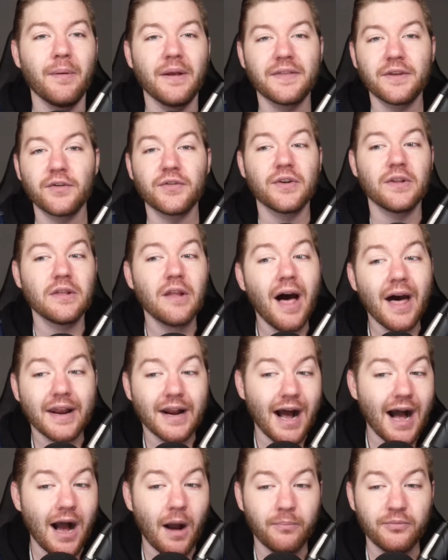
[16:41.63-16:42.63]
Like there's a lot
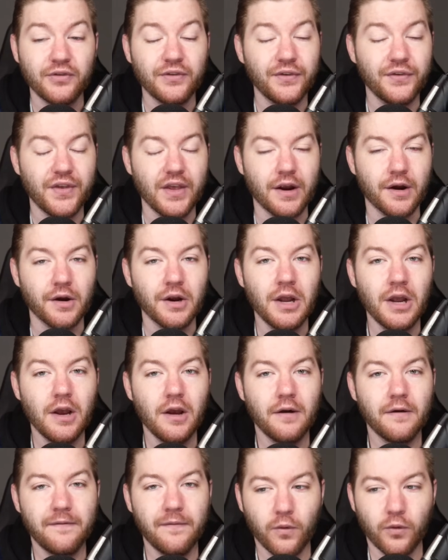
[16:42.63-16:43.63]
of options there
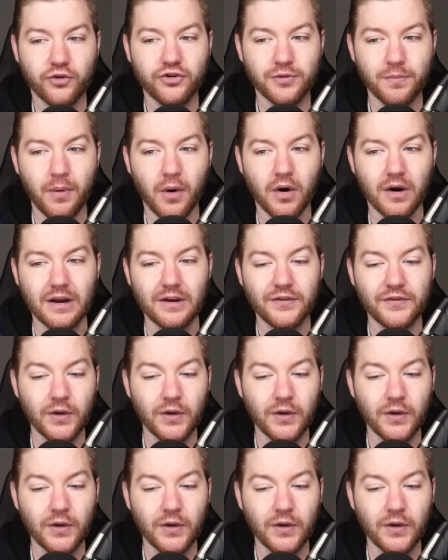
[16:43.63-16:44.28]
for Jabari.